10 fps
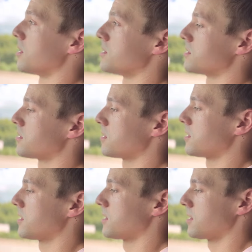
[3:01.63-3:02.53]
is.
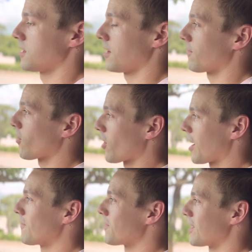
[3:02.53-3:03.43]
If you've got
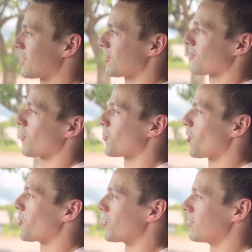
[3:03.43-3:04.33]
comfort and then you've got
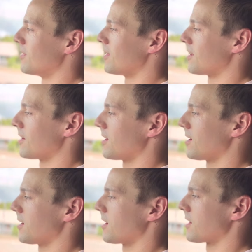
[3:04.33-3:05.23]
normal.
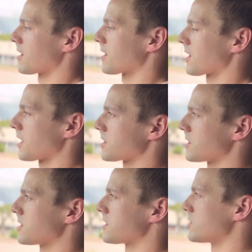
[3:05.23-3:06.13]
Okay,
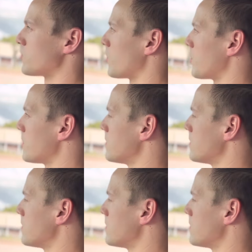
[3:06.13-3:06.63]
so this is normal.